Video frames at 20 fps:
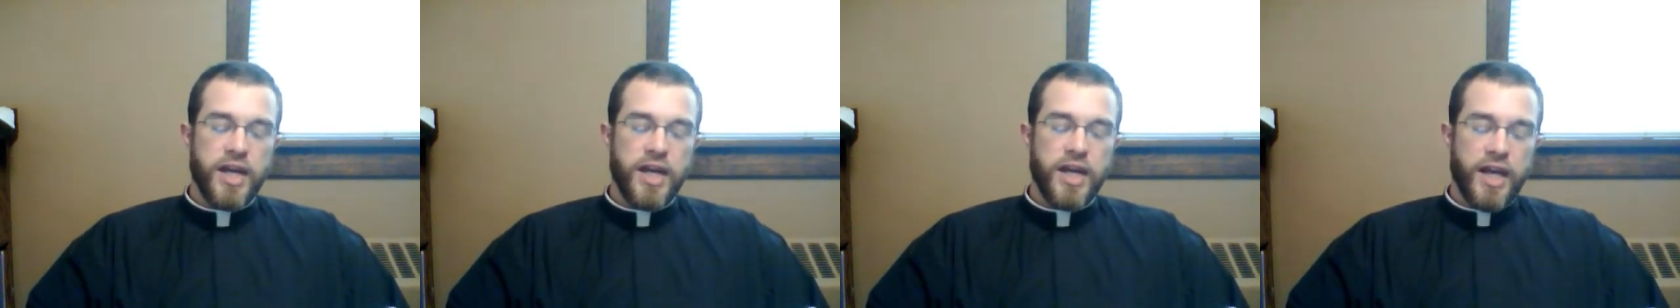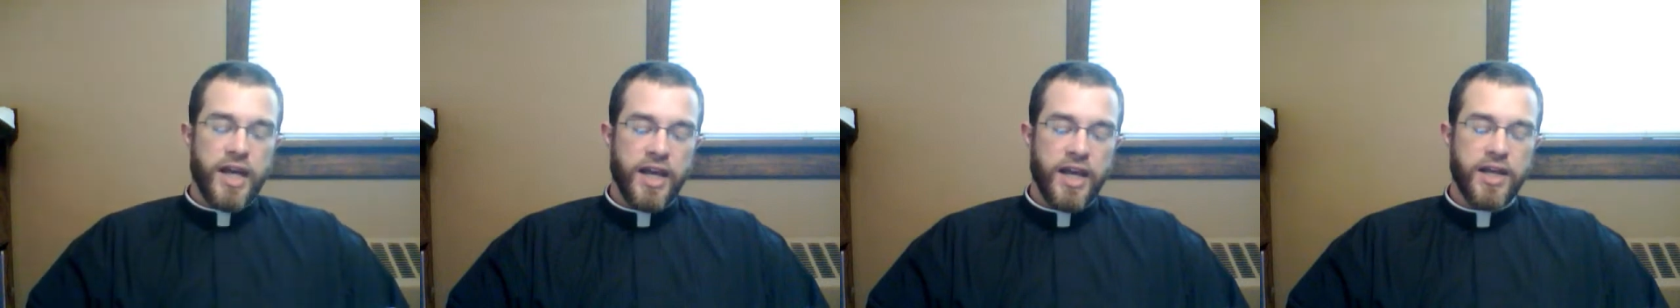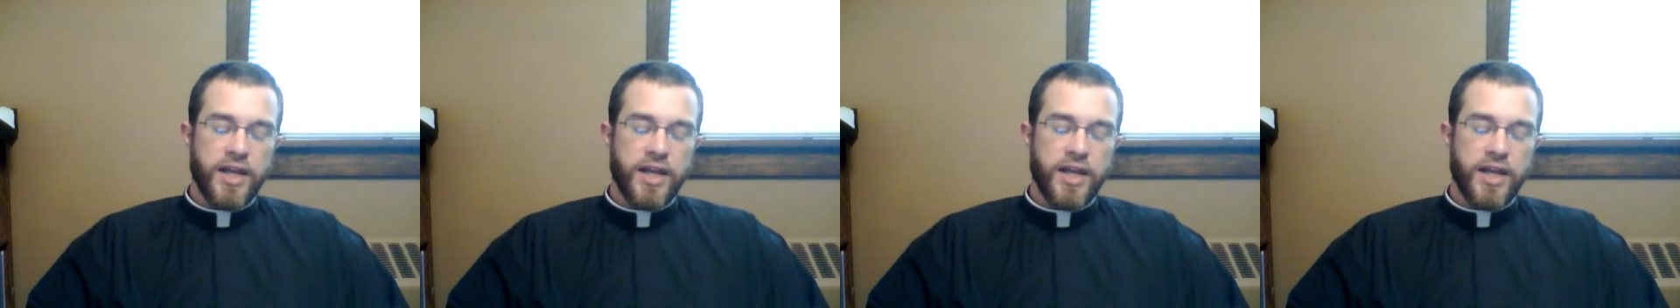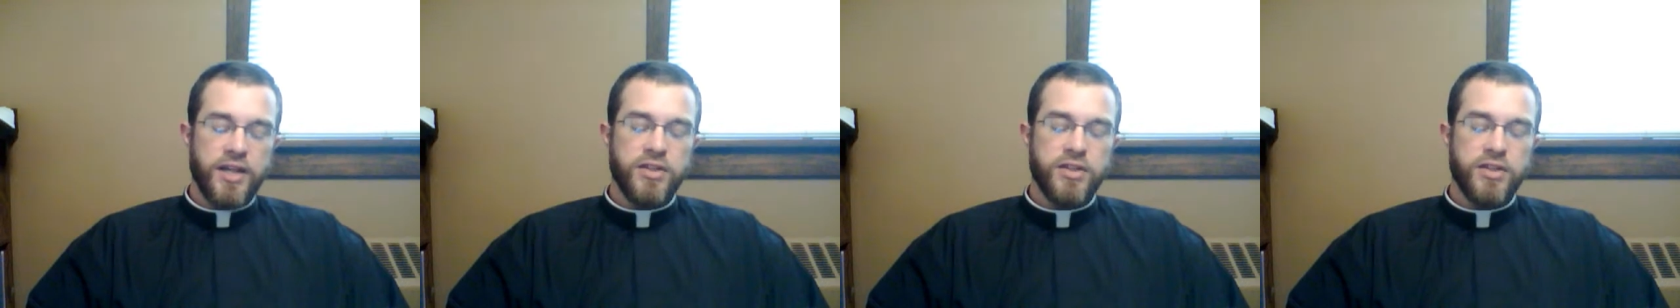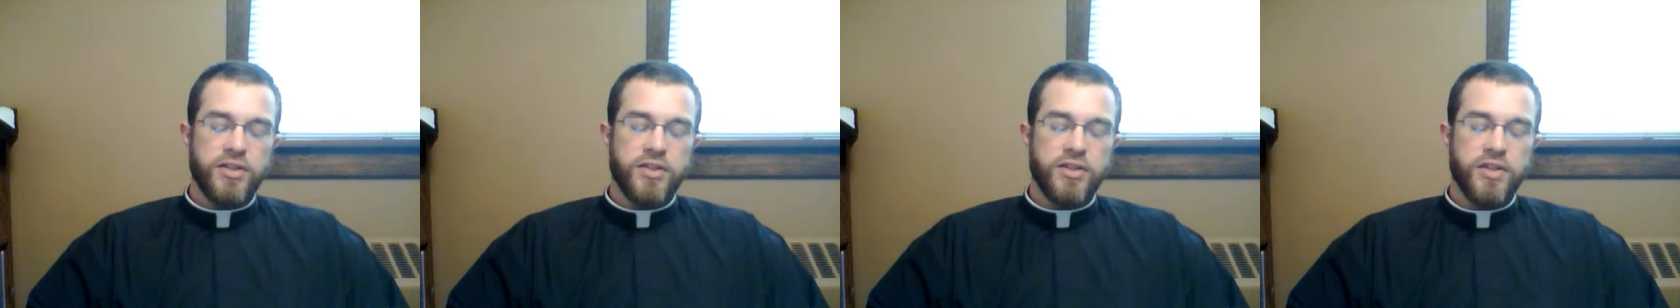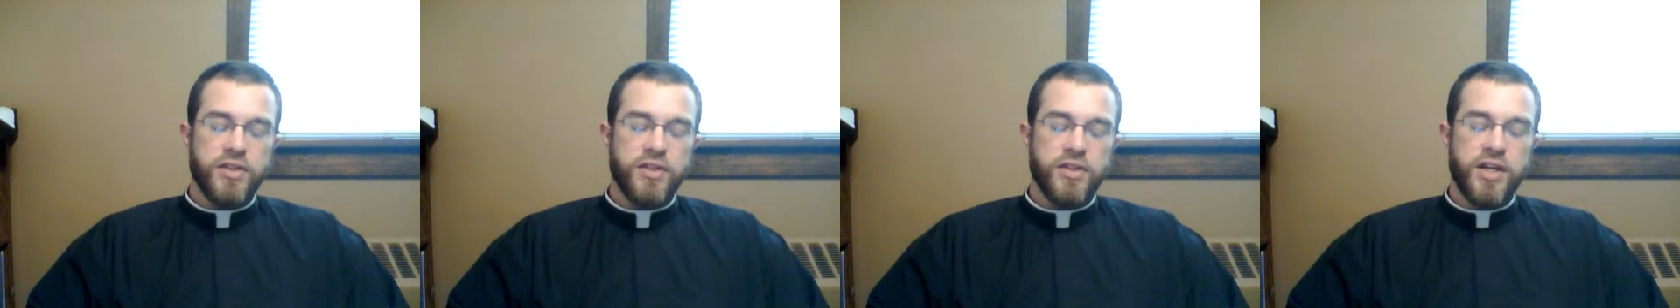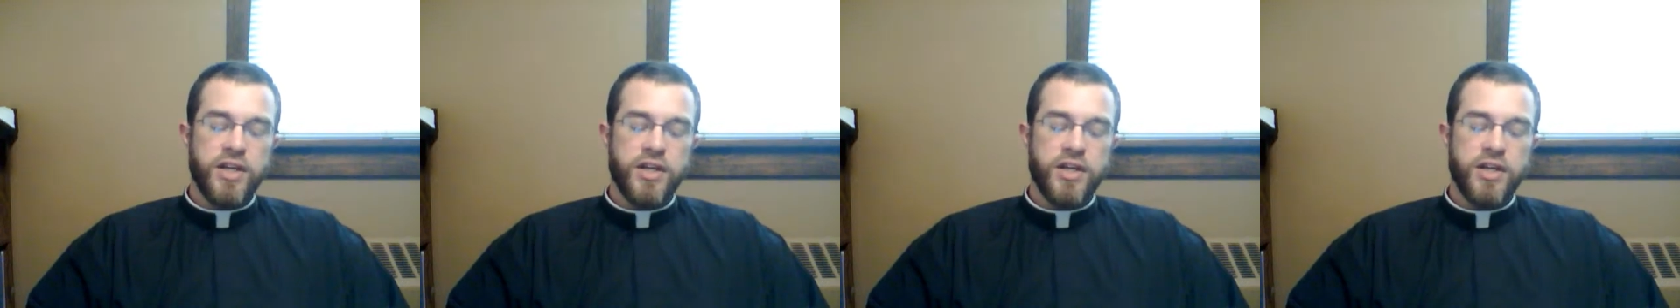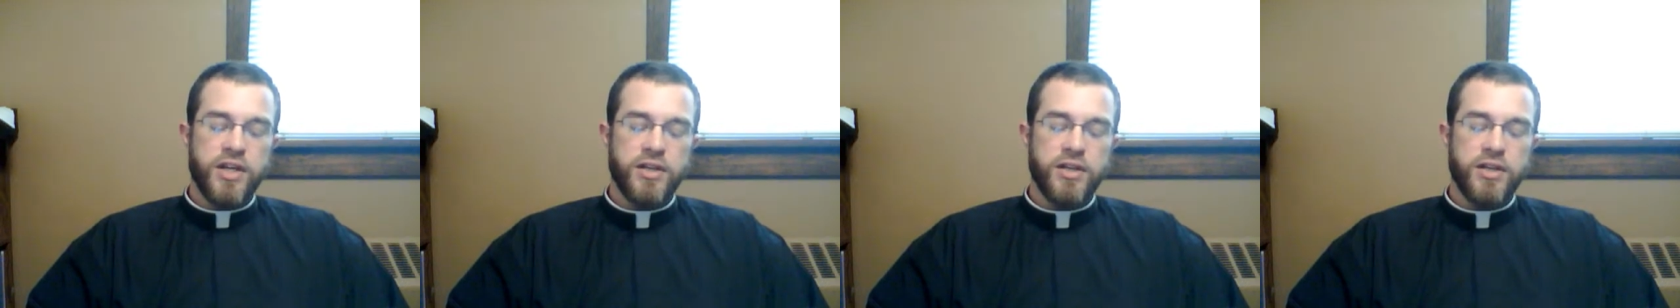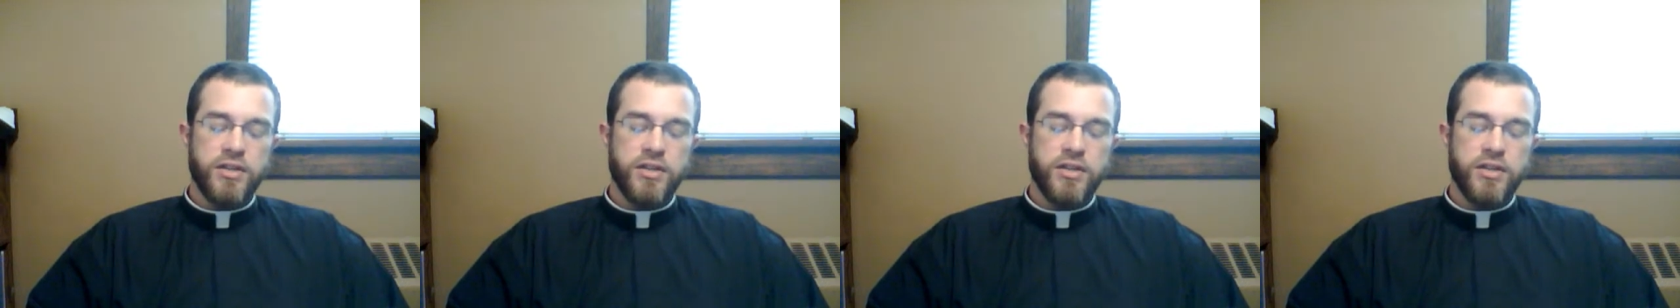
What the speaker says: and the